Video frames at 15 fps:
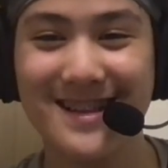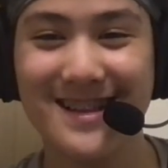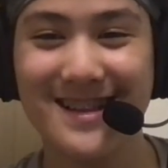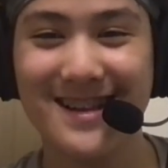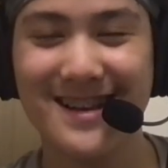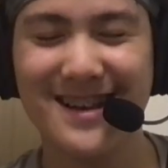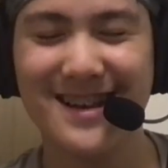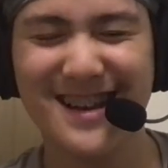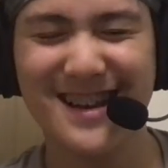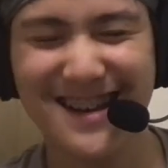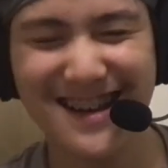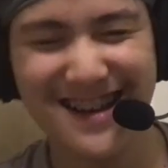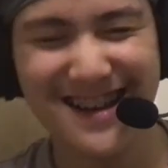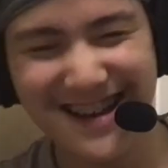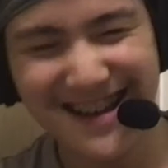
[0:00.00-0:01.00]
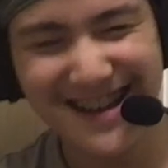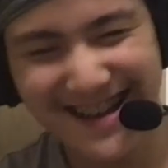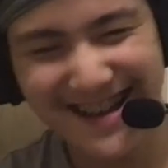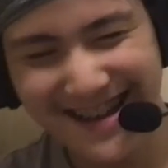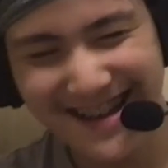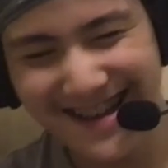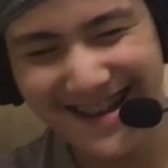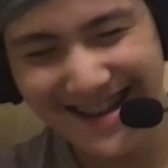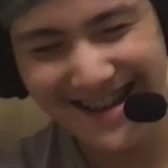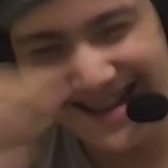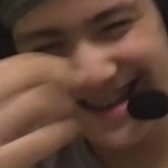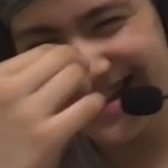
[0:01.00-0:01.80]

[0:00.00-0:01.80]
(silence)